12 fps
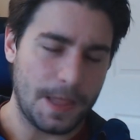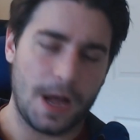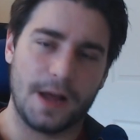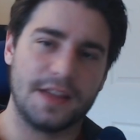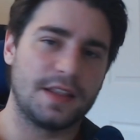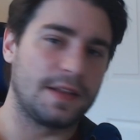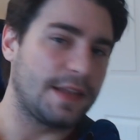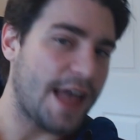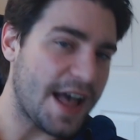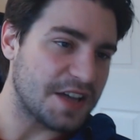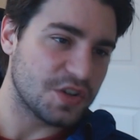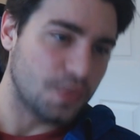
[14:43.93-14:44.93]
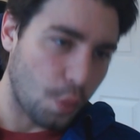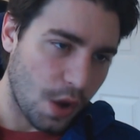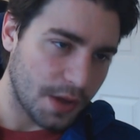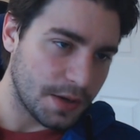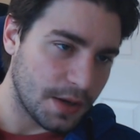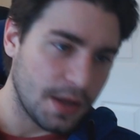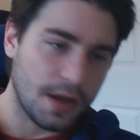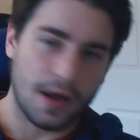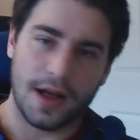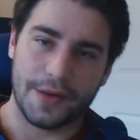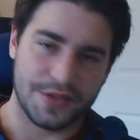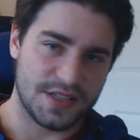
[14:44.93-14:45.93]
And the last one,
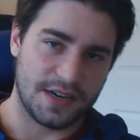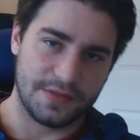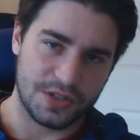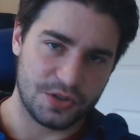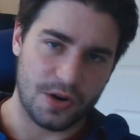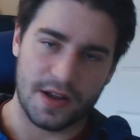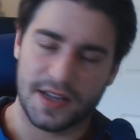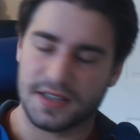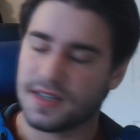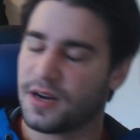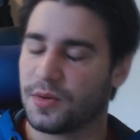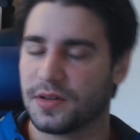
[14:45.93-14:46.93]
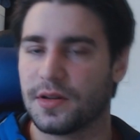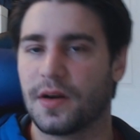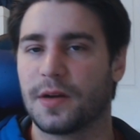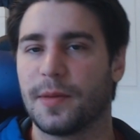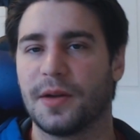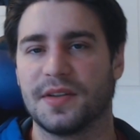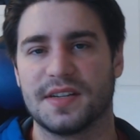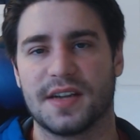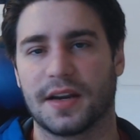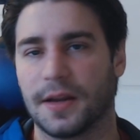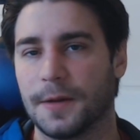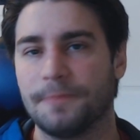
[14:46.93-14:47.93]
outside of the Straw Hats that I want to talk about in a
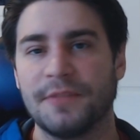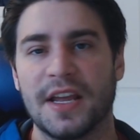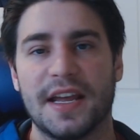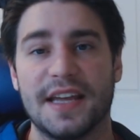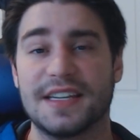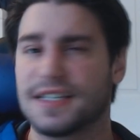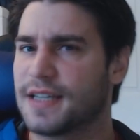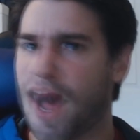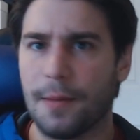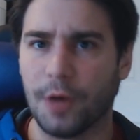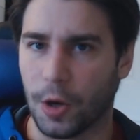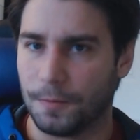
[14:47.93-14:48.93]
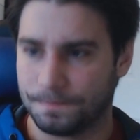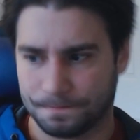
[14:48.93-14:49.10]
second, is Sabo.